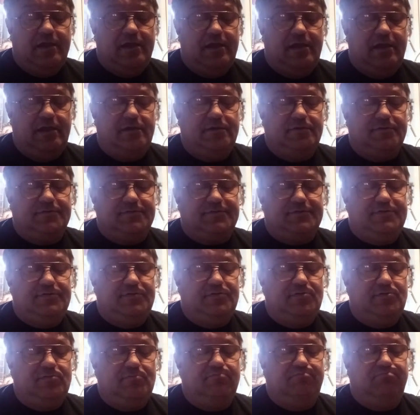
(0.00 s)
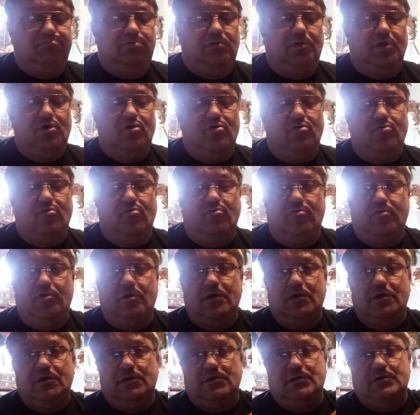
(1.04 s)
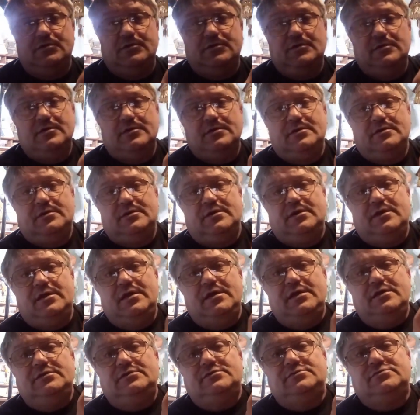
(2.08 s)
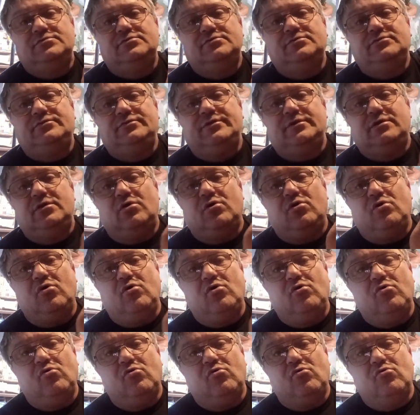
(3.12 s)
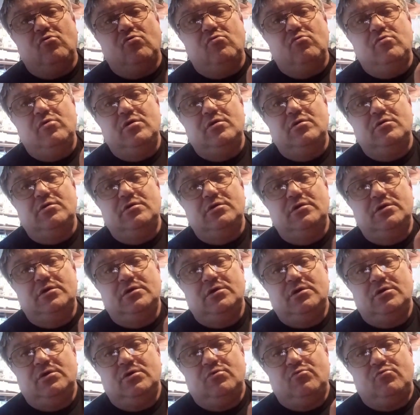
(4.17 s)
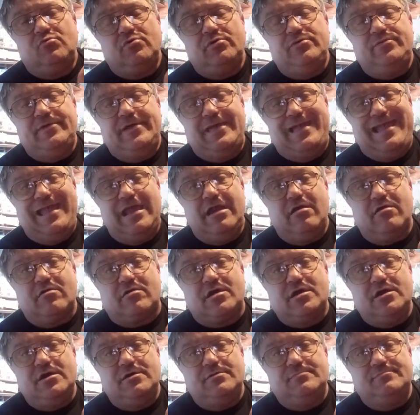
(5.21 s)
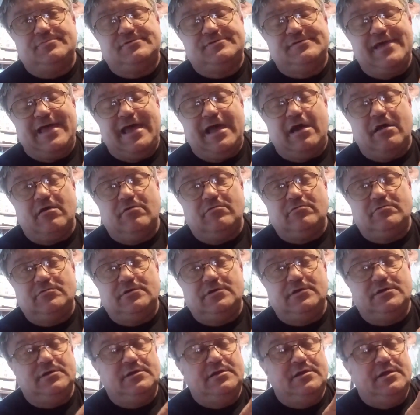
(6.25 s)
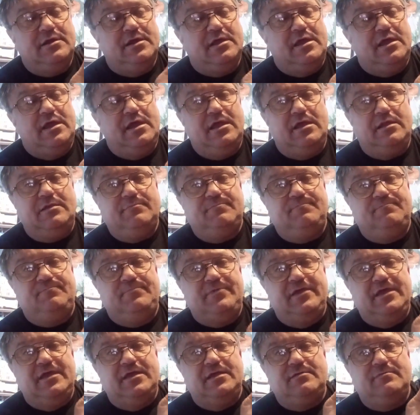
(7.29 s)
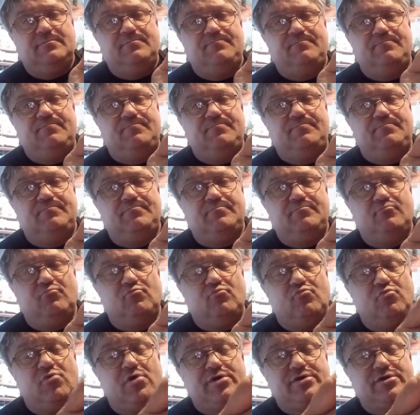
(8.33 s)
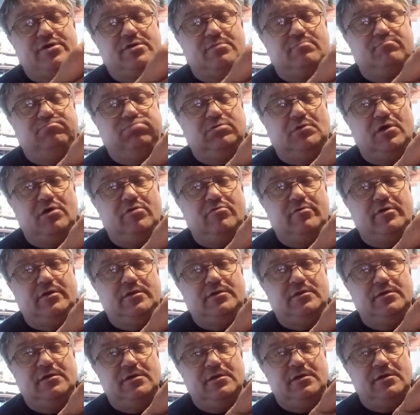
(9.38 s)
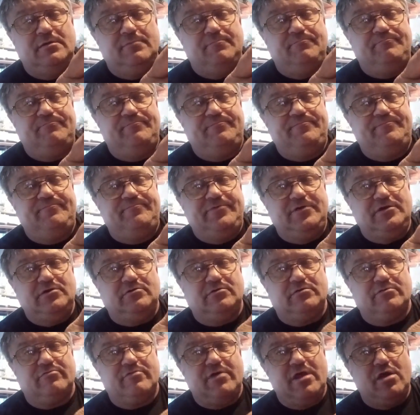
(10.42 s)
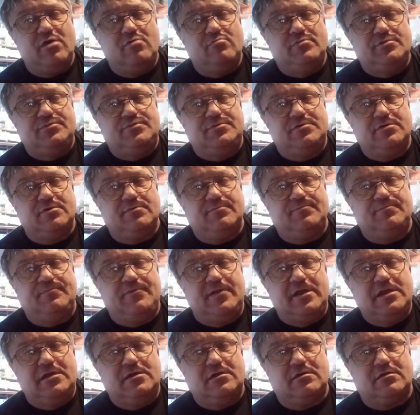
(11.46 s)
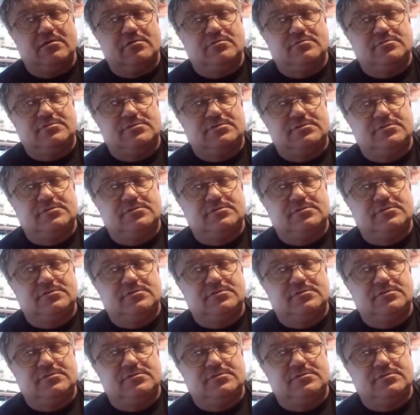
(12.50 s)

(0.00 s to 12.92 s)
is to blow into the hole where the air comes out and then while you're blowing feel around with your fingers